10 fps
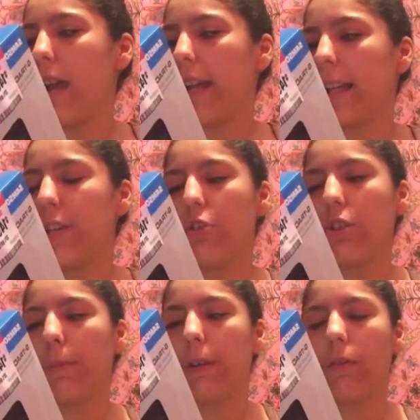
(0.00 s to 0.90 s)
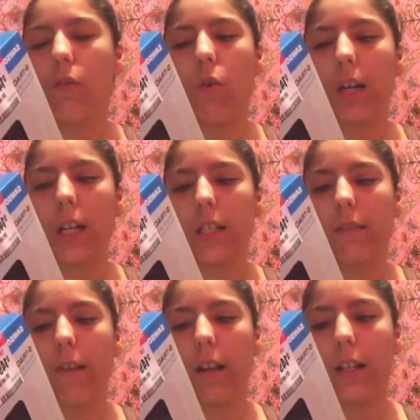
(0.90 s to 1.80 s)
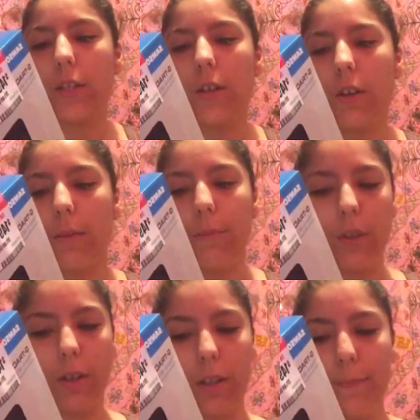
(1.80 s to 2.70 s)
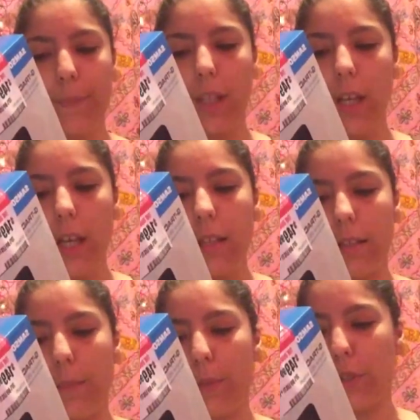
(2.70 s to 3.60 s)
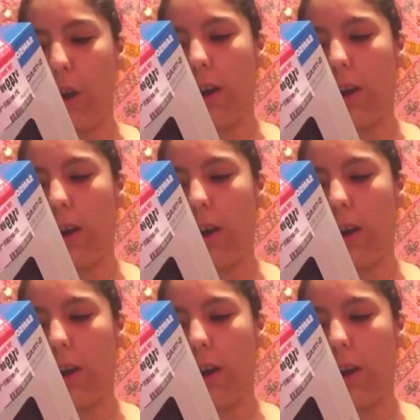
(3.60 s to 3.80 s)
and instrument recordings directly to your computer. Simple